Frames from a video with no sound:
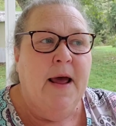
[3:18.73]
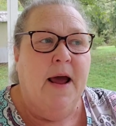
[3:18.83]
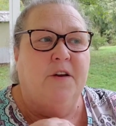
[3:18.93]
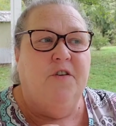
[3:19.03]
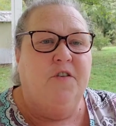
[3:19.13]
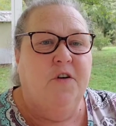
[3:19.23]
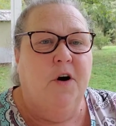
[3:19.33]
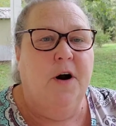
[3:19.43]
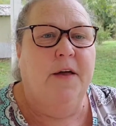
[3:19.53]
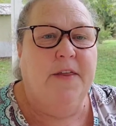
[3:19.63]
and she
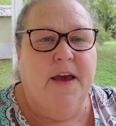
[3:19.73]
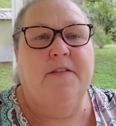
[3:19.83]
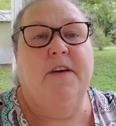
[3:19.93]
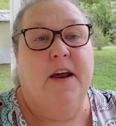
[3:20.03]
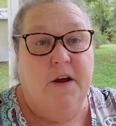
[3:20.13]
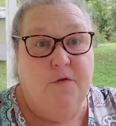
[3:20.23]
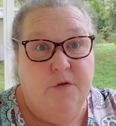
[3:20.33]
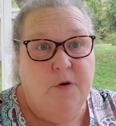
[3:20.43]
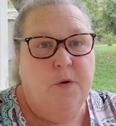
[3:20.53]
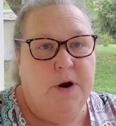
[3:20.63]
started, I guess, getting
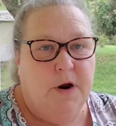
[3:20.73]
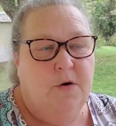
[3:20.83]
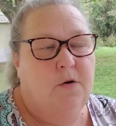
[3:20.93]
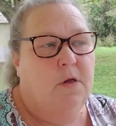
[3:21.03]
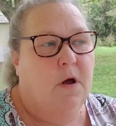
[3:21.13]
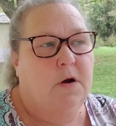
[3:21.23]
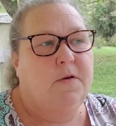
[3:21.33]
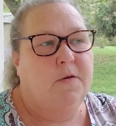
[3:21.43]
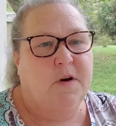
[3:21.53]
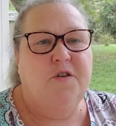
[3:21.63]
fluid in her lungs
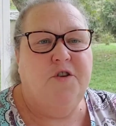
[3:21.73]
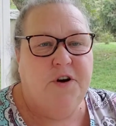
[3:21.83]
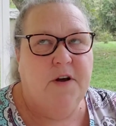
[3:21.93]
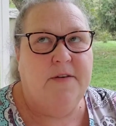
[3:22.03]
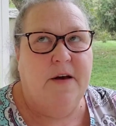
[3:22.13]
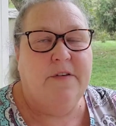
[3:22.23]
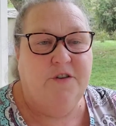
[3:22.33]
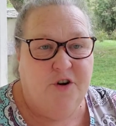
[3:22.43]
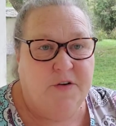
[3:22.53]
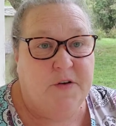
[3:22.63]
just because she does have
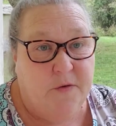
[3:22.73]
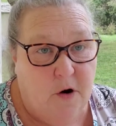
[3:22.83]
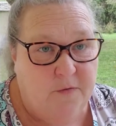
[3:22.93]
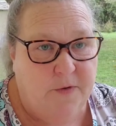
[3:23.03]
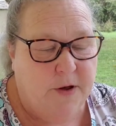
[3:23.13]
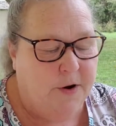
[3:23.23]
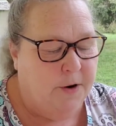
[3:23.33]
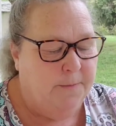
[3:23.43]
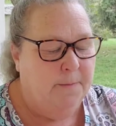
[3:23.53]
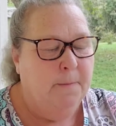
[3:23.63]
congestive heart
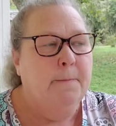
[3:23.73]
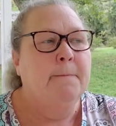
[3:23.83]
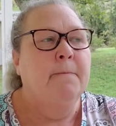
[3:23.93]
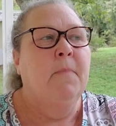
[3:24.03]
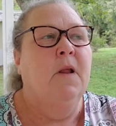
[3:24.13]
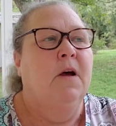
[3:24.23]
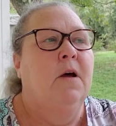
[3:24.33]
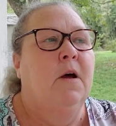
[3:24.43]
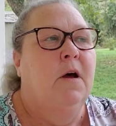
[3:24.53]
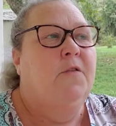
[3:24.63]
failure.
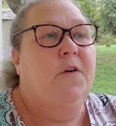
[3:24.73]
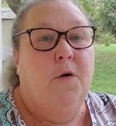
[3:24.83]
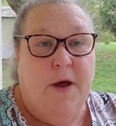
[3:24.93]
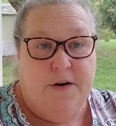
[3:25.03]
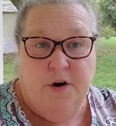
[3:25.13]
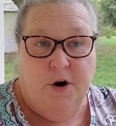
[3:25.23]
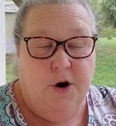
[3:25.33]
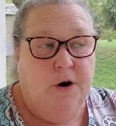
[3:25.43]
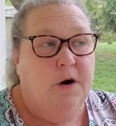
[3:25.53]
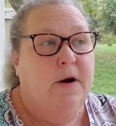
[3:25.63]
So they took
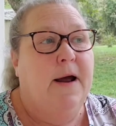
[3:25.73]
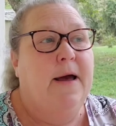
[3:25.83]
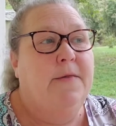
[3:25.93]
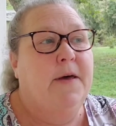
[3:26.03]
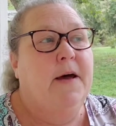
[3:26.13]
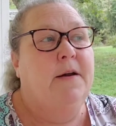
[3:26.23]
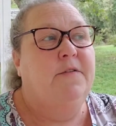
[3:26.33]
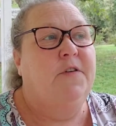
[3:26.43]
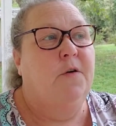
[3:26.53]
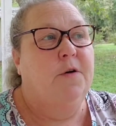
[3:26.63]
her, and then
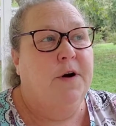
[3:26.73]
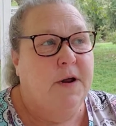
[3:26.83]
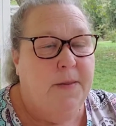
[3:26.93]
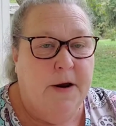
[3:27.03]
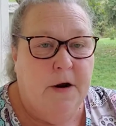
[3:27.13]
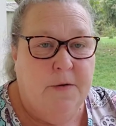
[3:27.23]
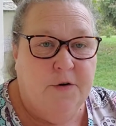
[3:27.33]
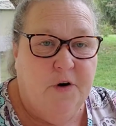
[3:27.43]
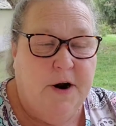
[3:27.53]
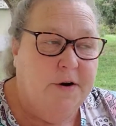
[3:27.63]
so they're in there and they're
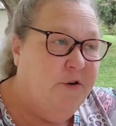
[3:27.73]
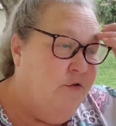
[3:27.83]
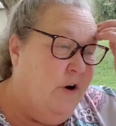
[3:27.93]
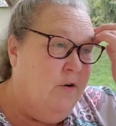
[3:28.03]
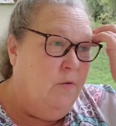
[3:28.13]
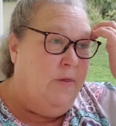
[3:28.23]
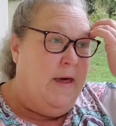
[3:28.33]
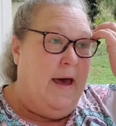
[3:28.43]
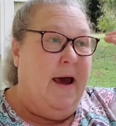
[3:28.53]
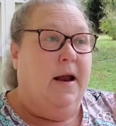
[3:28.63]
trying to treat her with
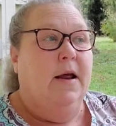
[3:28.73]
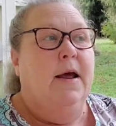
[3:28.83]
that.